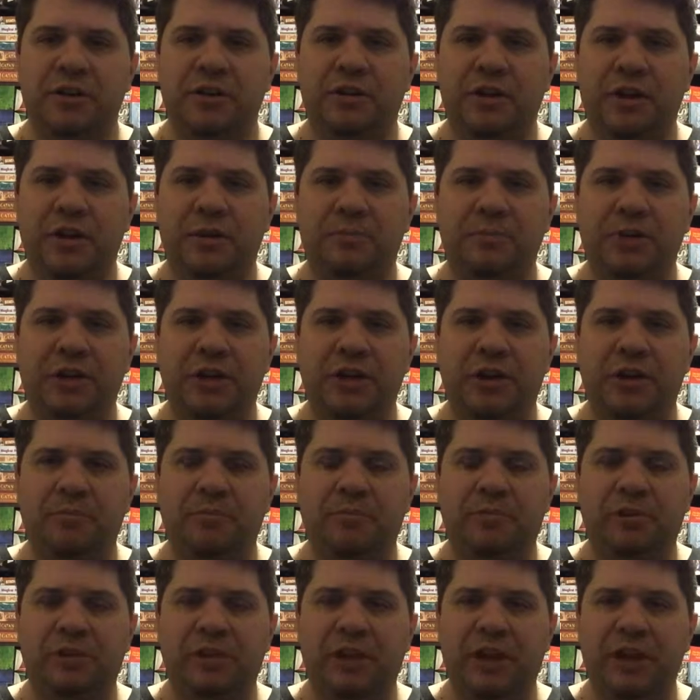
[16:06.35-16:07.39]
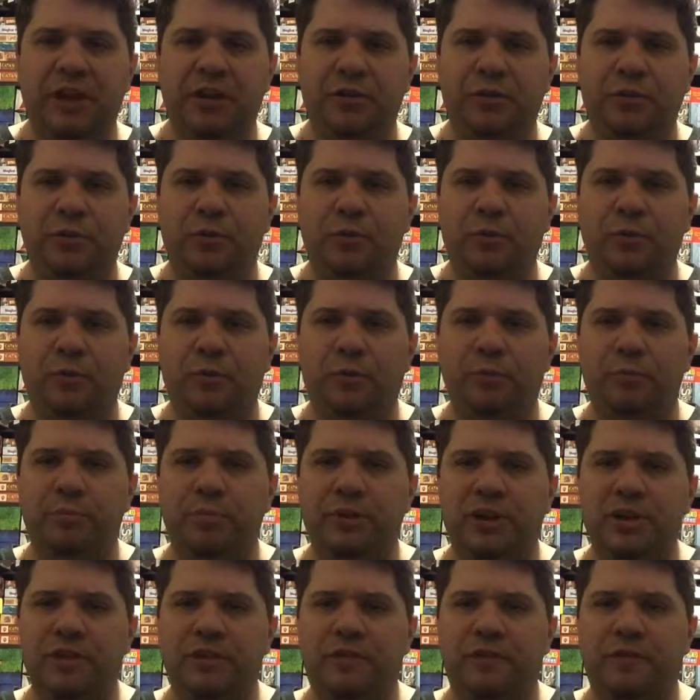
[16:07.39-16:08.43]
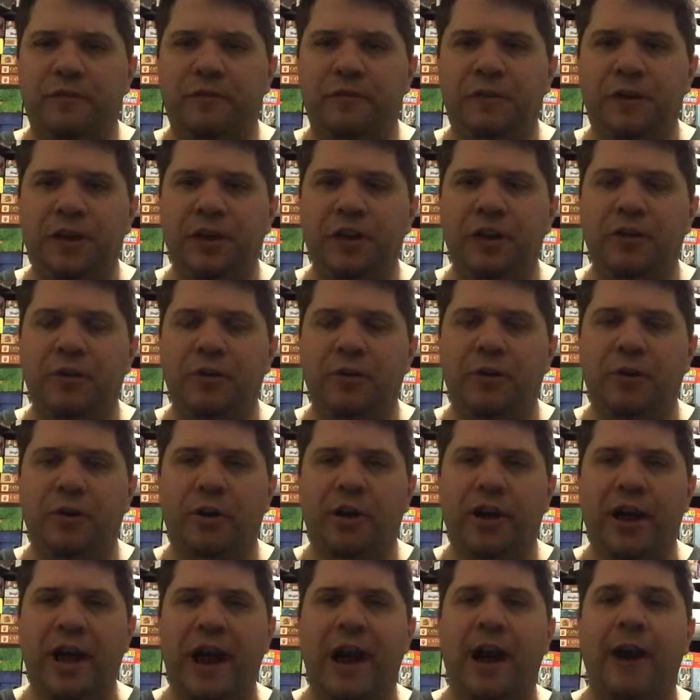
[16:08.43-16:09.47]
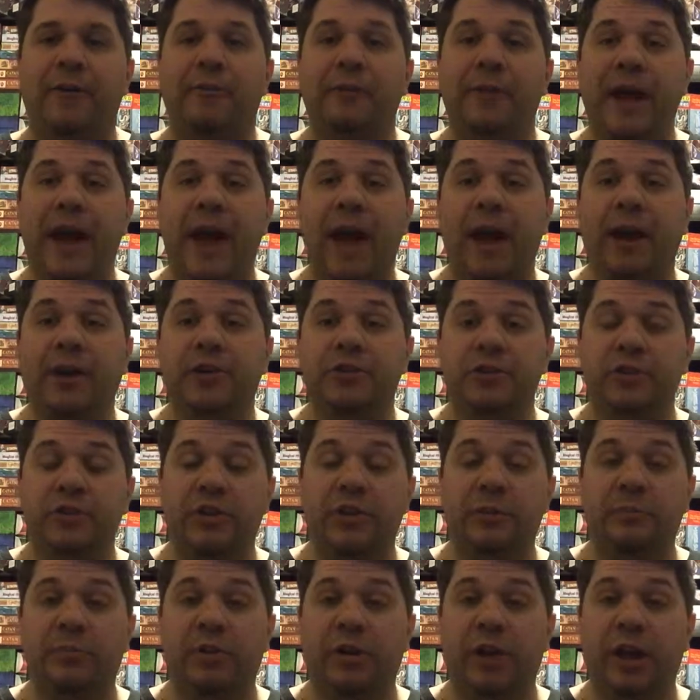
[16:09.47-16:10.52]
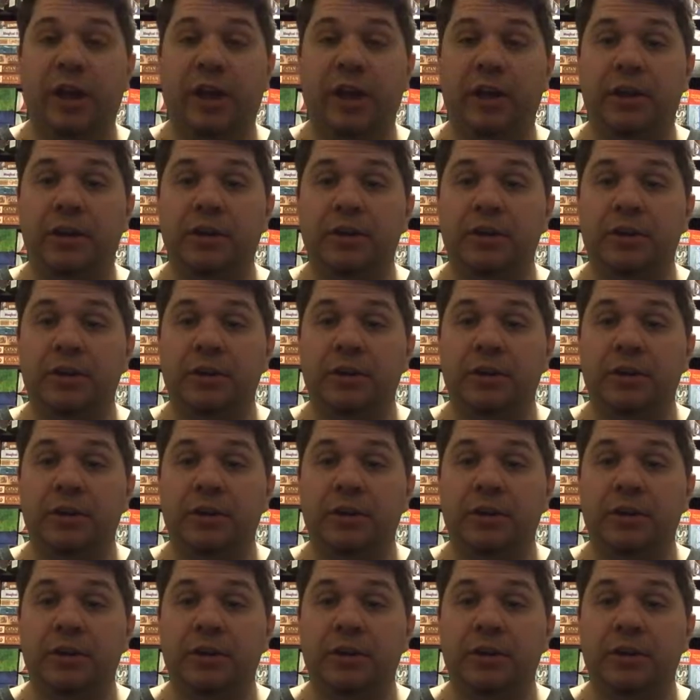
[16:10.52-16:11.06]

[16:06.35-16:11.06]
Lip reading: coming up later will be the video on how to actually play.